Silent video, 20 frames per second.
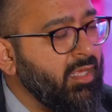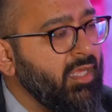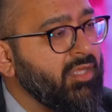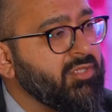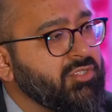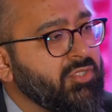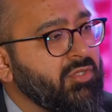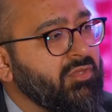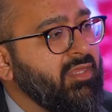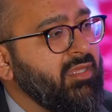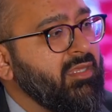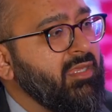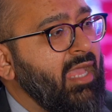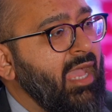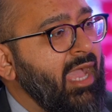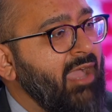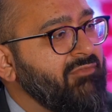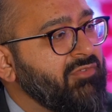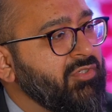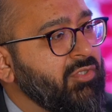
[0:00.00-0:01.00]
And so then
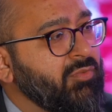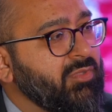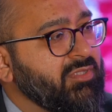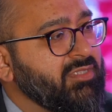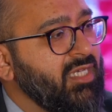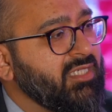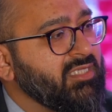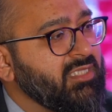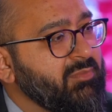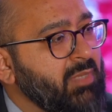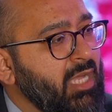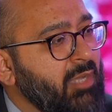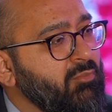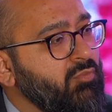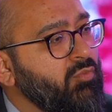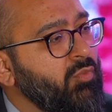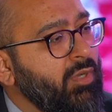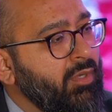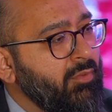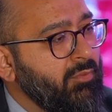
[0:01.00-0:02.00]
after rituximab,
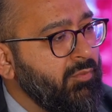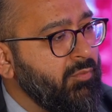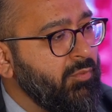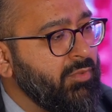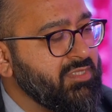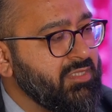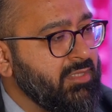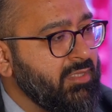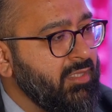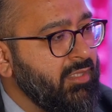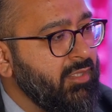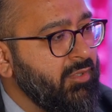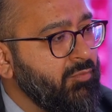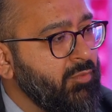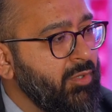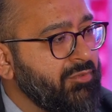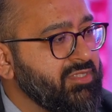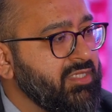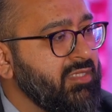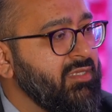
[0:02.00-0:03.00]
what was
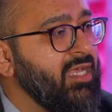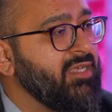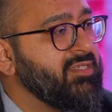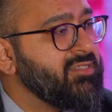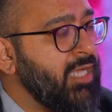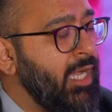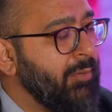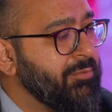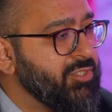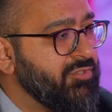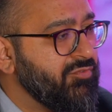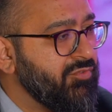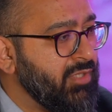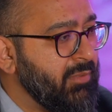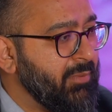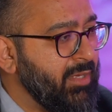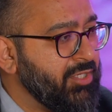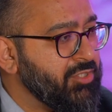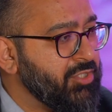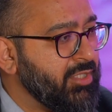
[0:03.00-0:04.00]
the next option for the
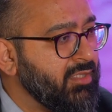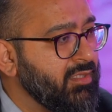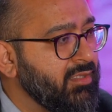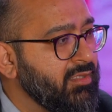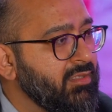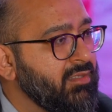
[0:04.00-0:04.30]
patient?